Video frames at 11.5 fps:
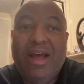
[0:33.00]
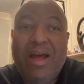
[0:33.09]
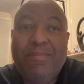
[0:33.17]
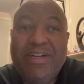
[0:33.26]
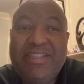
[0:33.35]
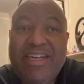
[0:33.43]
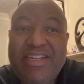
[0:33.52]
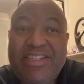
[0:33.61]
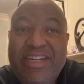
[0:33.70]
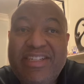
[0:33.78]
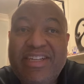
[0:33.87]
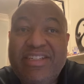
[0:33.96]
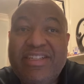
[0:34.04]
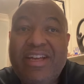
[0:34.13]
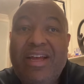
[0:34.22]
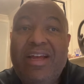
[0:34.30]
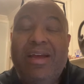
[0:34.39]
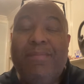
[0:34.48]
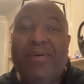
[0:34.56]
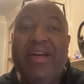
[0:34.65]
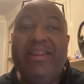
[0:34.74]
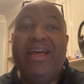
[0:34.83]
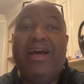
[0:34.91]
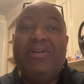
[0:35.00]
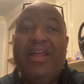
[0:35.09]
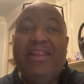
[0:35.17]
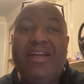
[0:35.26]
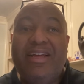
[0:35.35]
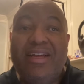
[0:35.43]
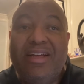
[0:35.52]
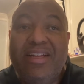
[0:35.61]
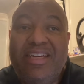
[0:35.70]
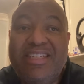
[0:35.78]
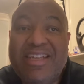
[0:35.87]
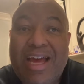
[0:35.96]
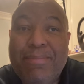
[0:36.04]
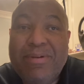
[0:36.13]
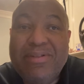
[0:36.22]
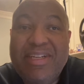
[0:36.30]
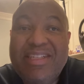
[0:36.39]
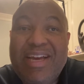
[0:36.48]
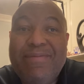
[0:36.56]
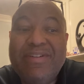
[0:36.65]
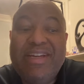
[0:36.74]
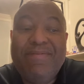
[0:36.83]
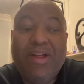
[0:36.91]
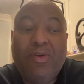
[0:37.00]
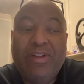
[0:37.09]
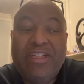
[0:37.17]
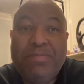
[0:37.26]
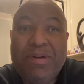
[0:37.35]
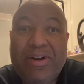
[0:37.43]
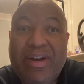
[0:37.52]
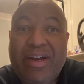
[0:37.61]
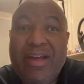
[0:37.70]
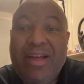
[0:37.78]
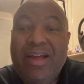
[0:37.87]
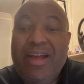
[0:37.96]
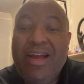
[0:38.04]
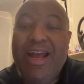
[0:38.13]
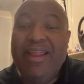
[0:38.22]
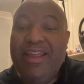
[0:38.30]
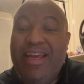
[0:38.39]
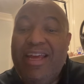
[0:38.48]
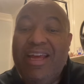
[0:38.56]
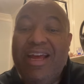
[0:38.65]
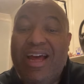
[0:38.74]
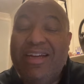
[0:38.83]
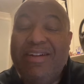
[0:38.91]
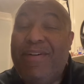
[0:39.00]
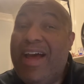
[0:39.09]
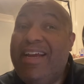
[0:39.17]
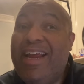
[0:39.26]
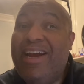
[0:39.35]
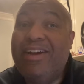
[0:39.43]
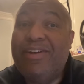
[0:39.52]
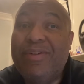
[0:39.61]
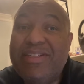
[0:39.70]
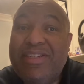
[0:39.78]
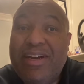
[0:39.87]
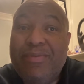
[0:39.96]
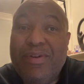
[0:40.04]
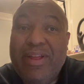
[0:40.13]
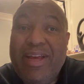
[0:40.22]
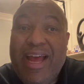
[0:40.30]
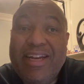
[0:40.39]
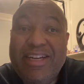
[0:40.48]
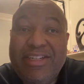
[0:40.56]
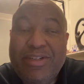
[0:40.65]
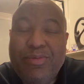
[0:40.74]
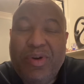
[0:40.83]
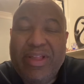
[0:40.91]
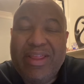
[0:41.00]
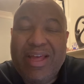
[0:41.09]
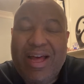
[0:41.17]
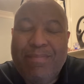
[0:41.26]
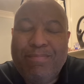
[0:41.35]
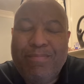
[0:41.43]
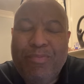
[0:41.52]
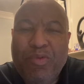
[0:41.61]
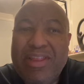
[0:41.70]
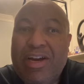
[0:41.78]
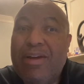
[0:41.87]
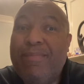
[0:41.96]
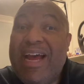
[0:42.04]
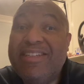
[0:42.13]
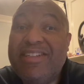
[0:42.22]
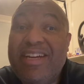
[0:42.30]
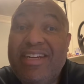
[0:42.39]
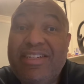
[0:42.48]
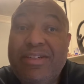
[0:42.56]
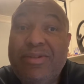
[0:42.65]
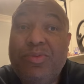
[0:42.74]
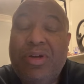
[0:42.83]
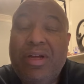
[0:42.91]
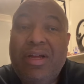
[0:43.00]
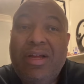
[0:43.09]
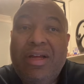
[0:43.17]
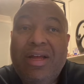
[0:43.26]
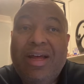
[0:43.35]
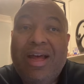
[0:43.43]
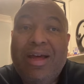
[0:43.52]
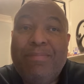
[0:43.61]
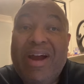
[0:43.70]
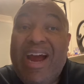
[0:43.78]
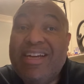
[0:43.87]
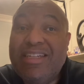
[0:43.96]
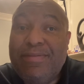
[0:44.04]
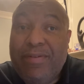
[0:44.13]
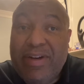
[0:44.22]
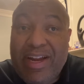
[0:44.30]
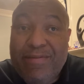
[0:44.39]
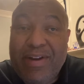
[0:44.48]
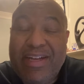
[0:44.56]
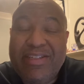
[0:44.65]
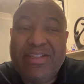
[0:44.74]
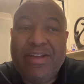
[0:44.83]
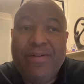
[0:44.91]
we see Jesus breathe out on the disciples and say, receive the Holy Spirit. And the defining characteristic really had to do with their capacity to practice forgiveness.